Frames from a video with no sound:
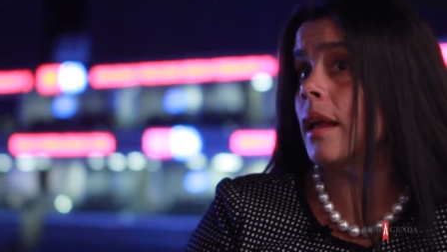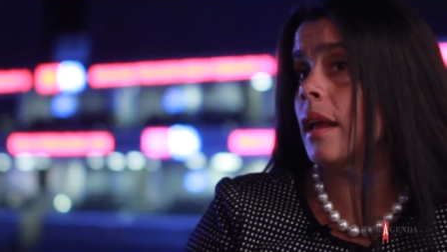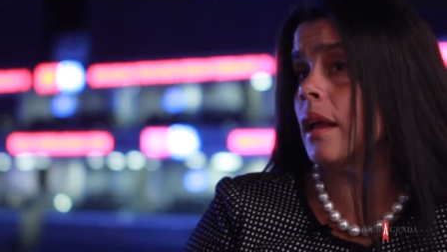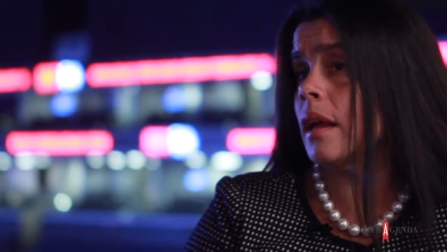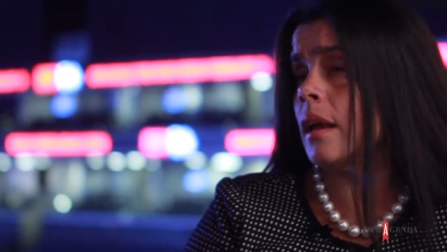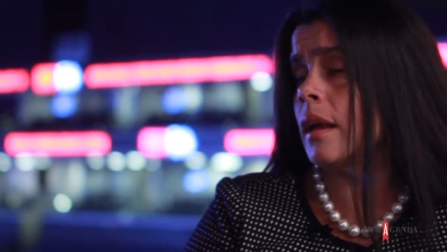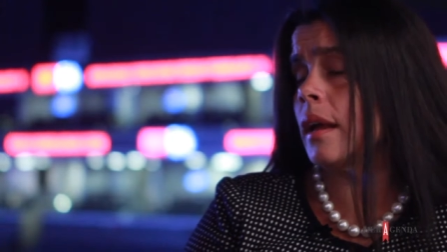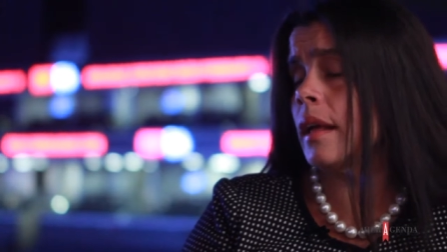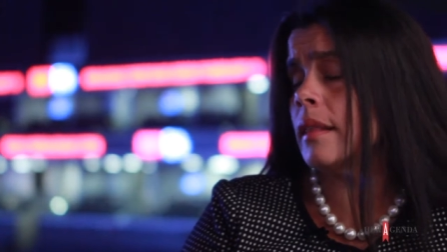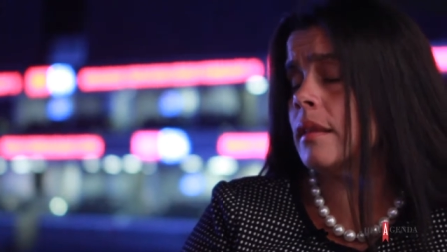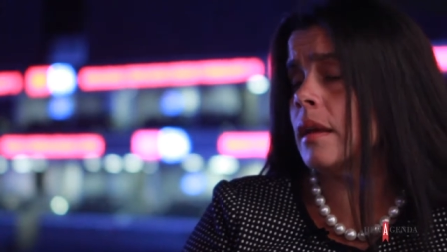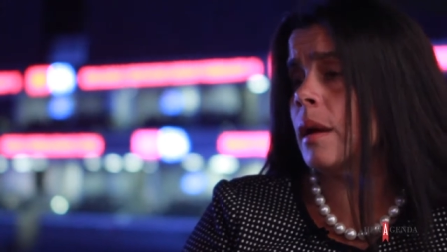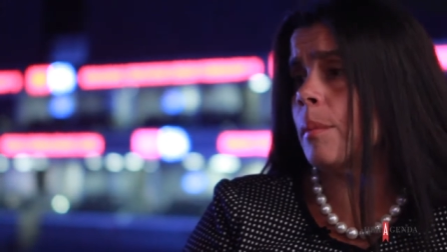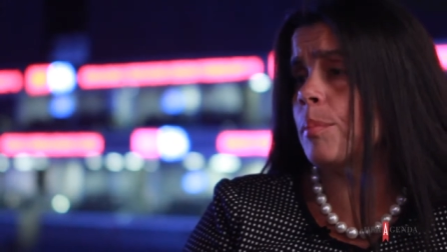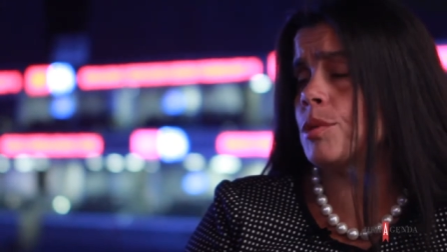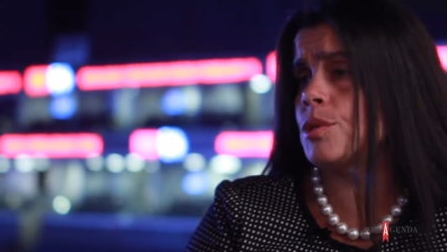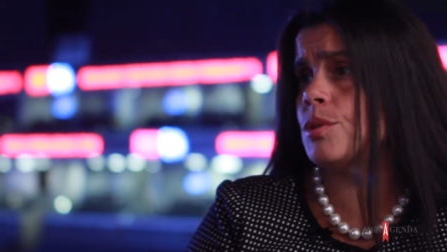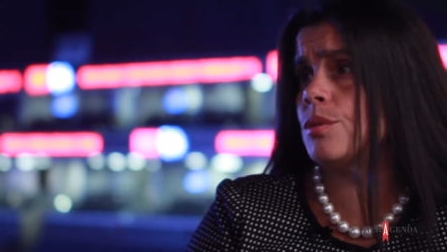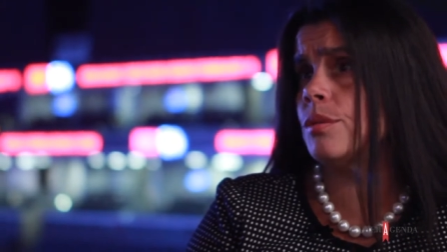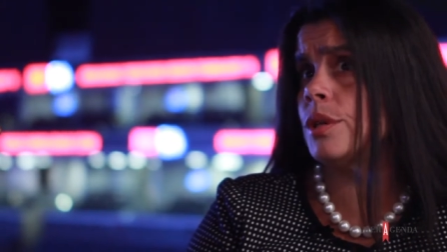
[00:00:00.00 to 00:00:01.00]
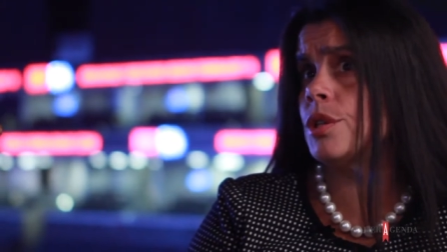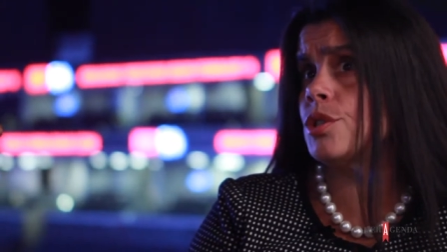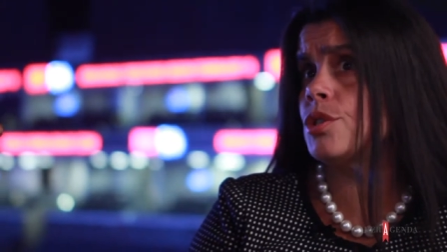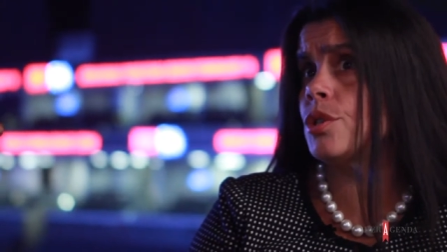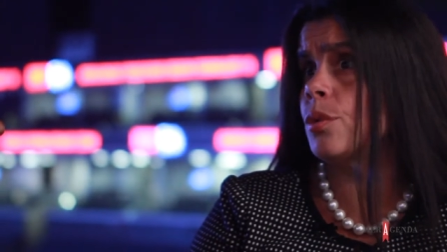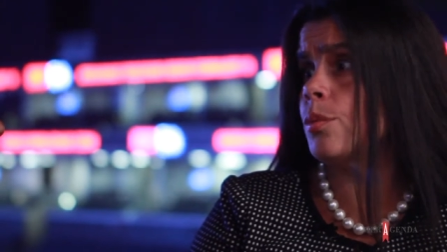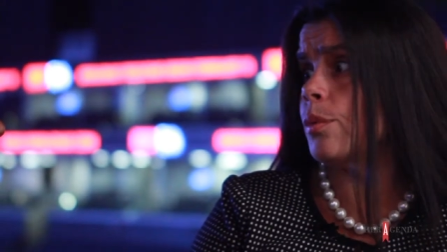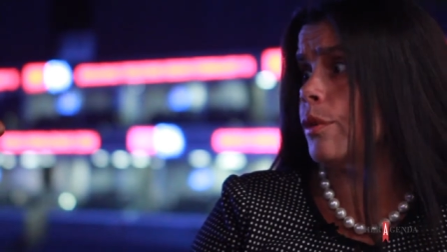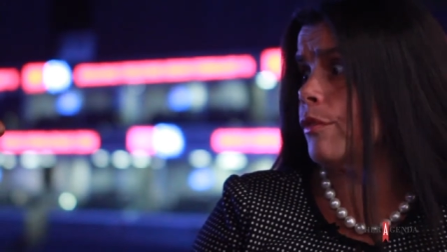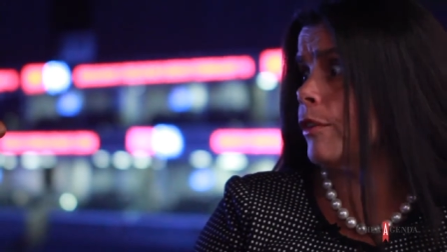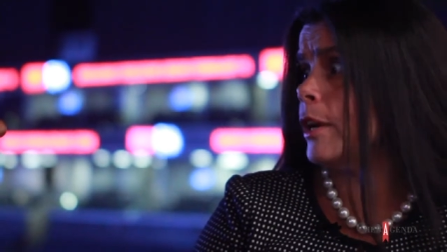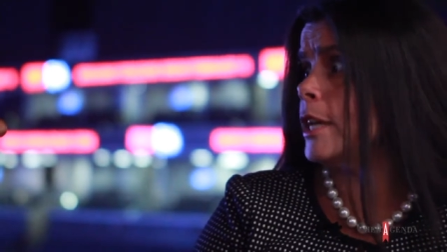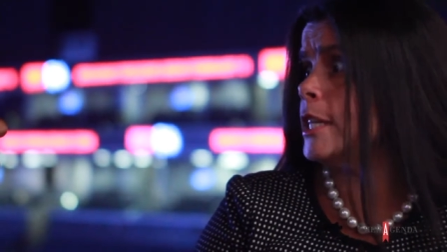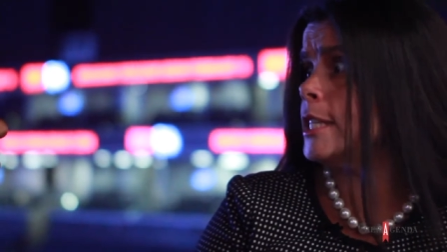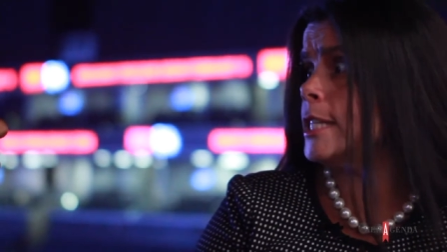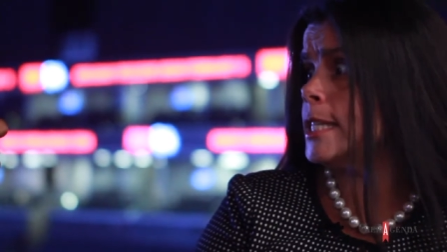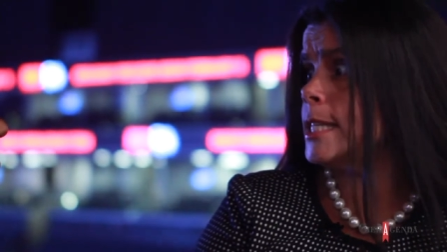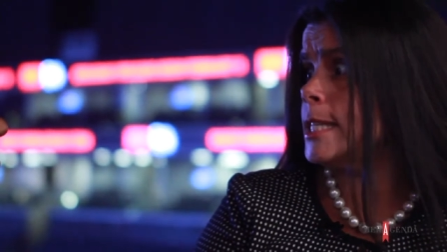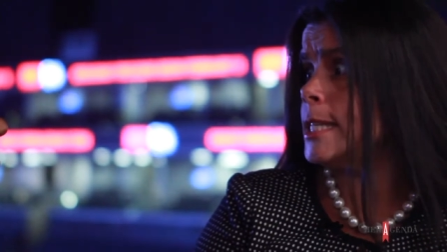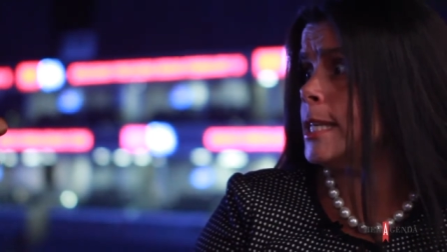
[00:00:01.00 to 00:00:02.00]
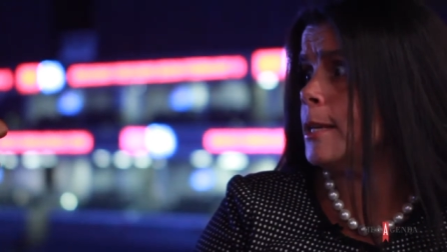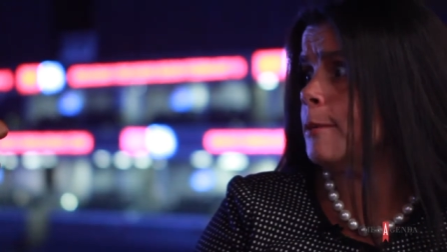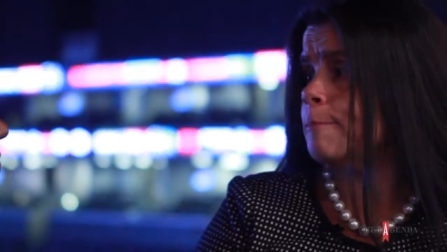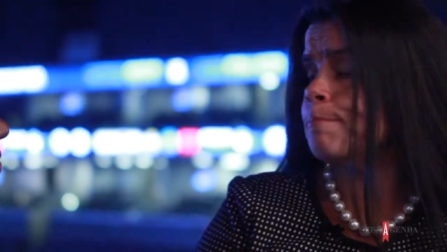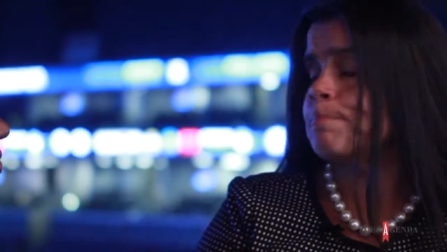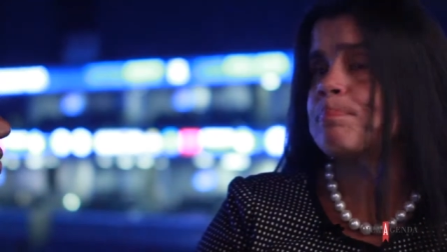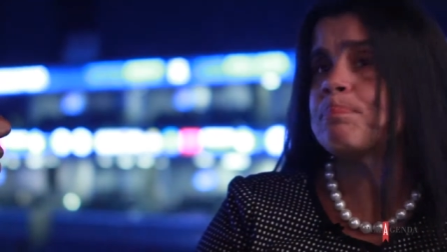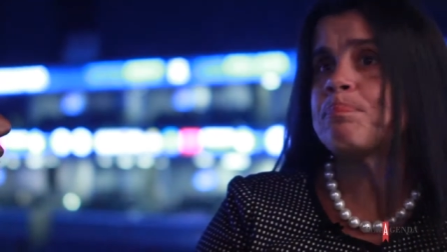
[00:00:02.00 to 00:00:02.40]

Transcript: I got the opportunity to go work for AT&T. Okay.